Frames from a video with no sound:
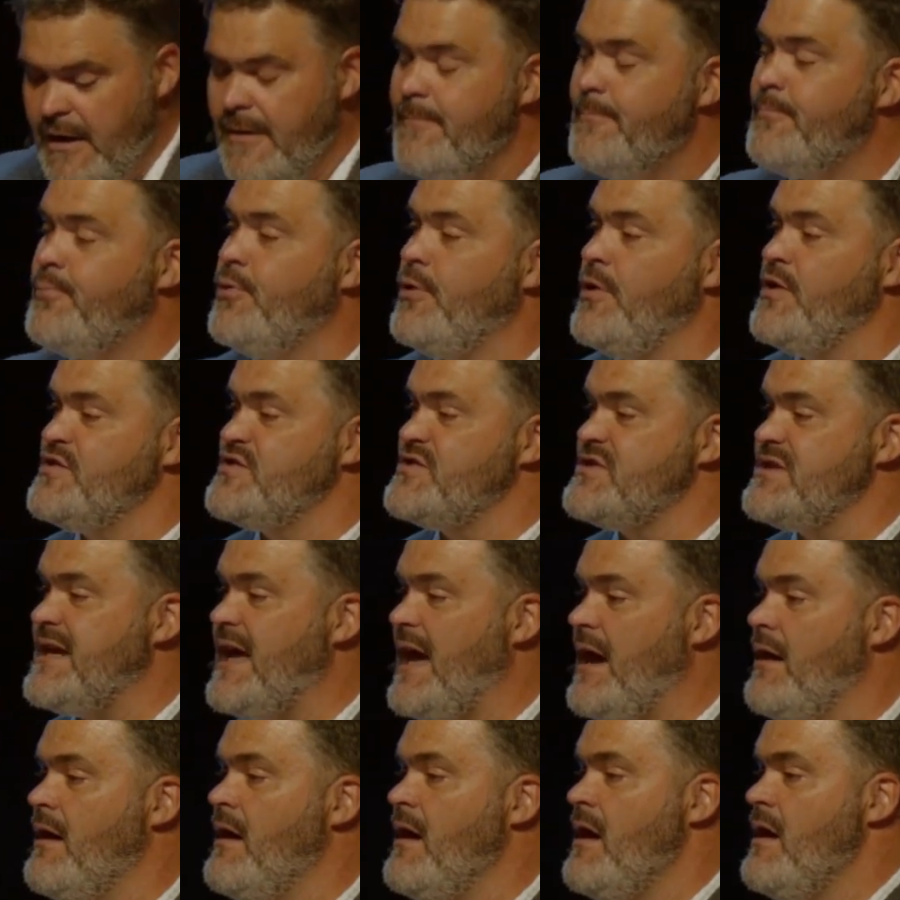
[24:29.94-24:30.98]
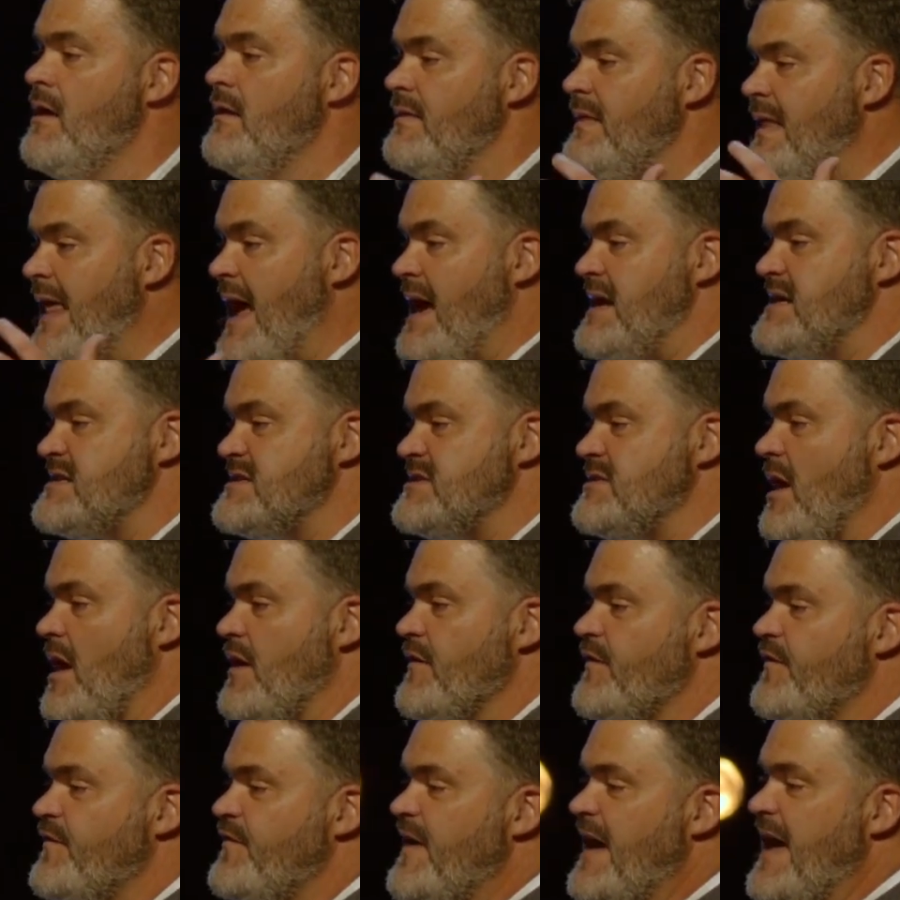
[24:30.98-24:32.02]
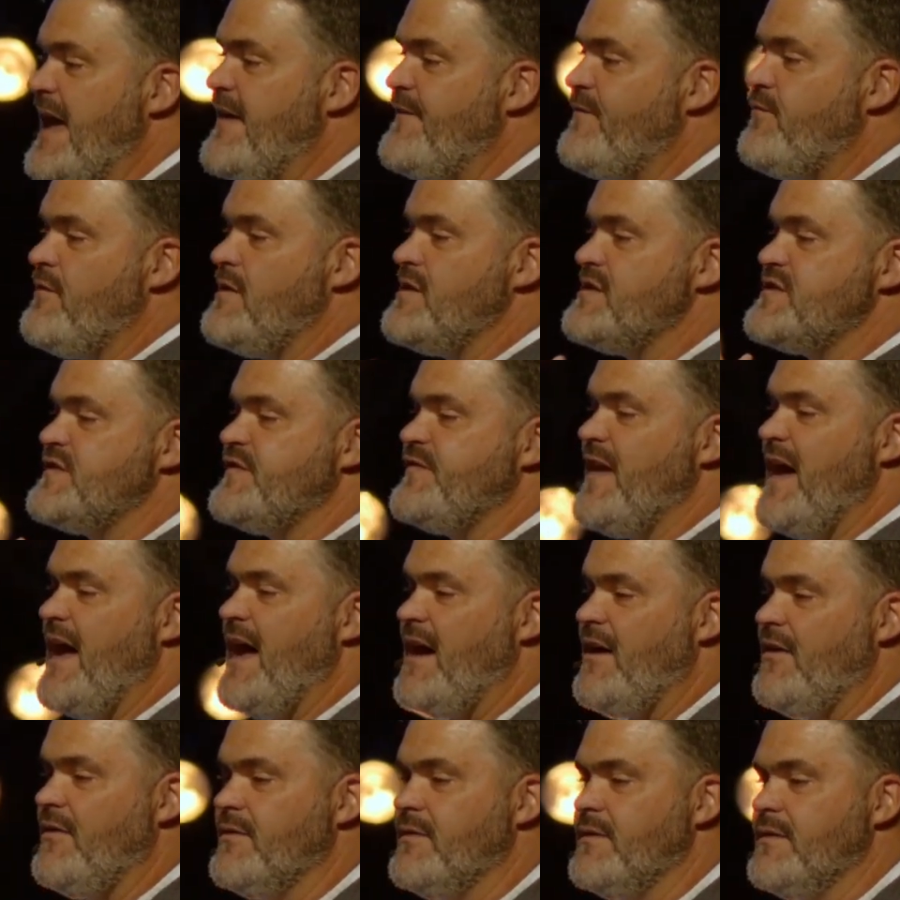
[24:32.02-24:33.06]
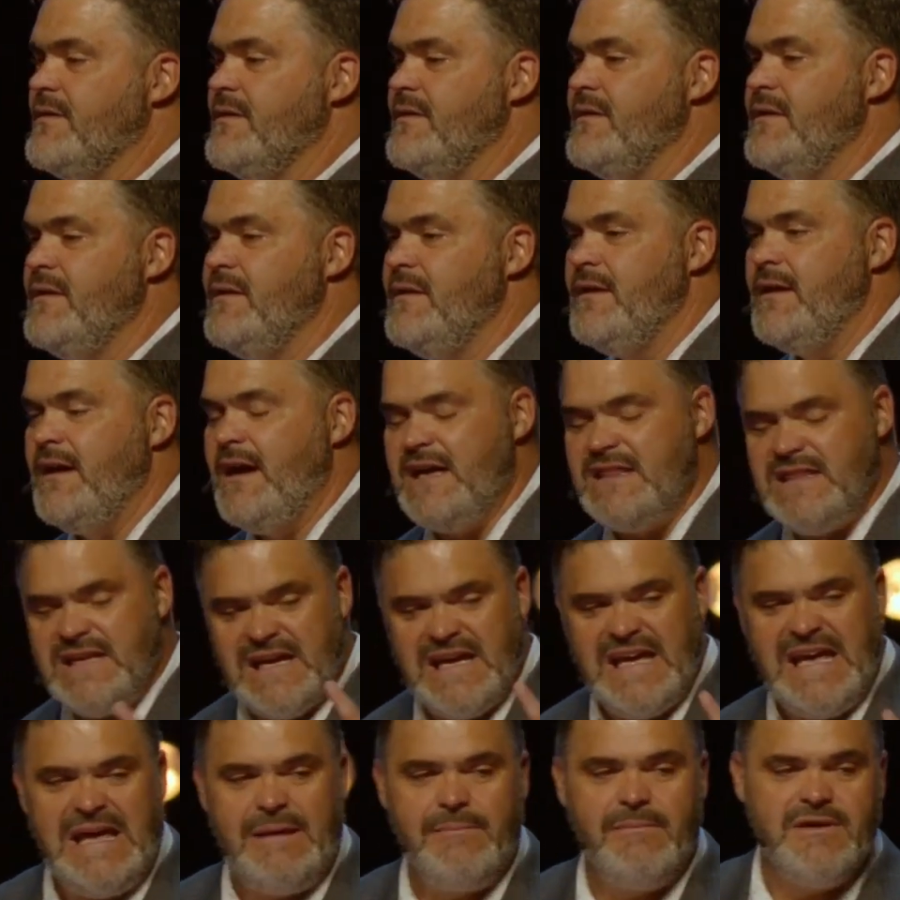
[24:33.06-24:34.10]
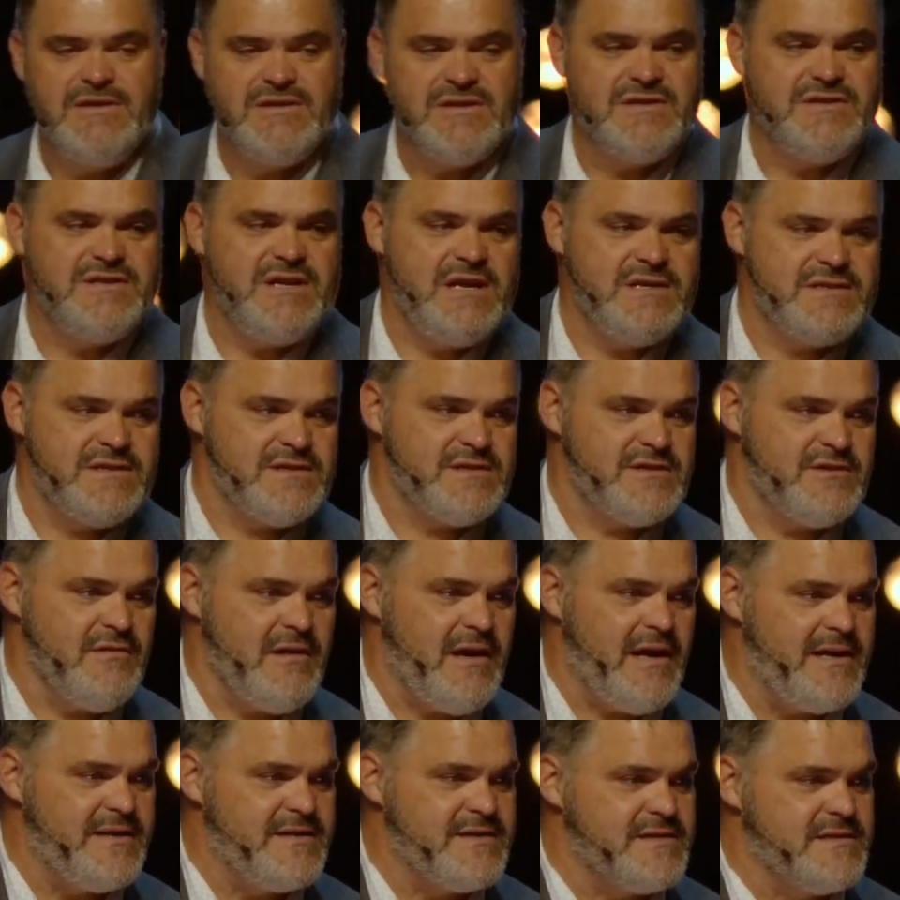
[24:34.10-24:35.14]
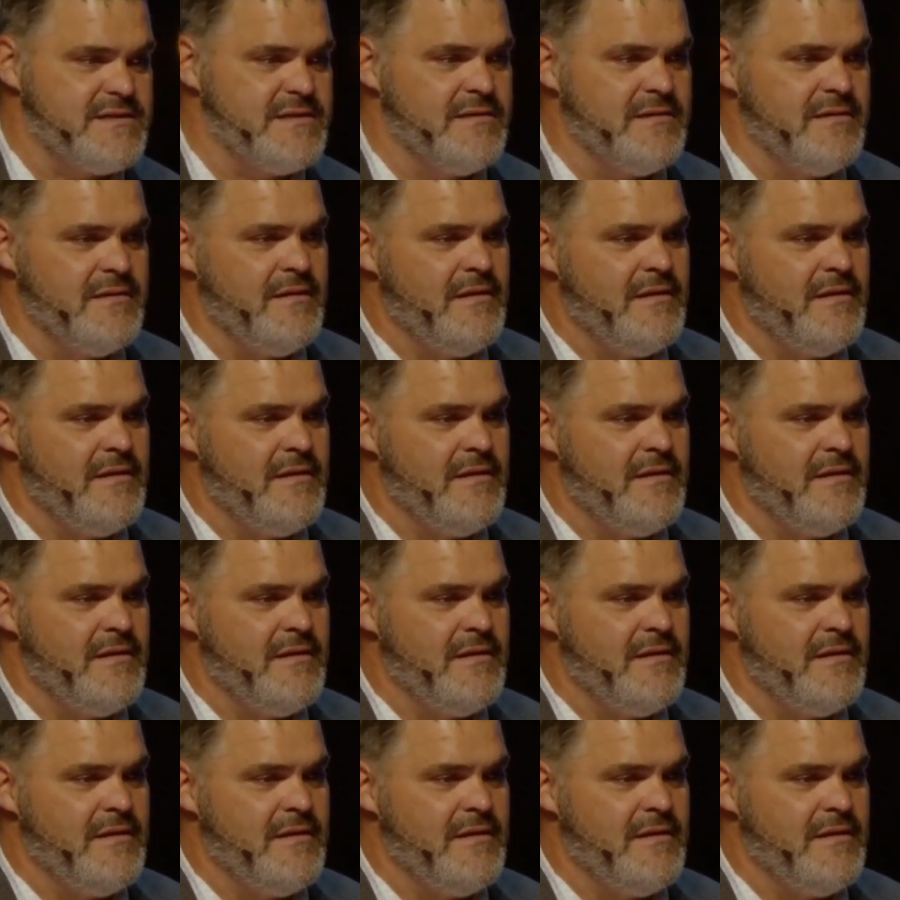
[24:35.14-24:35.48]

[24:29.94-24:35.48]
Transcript: Push it out. Last thought, favor is found in the image of Jesus Christ.